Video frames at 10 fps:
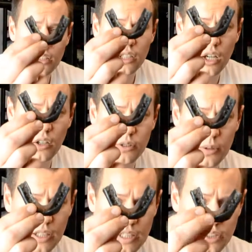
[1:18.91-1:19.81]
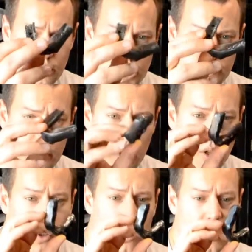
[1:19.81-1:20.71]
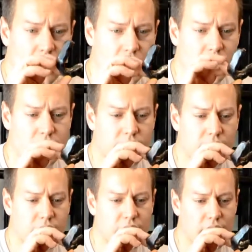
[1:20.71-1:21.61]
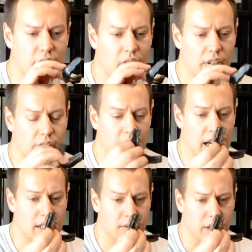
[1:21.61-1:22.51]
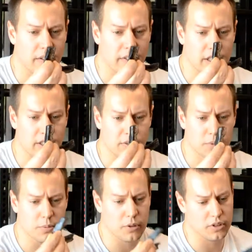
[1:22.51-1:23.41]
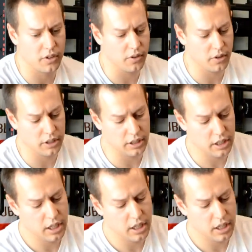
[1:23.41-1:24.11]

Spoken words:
So it's one of these cheapo $15 guys or whatever it is from Sports Authority.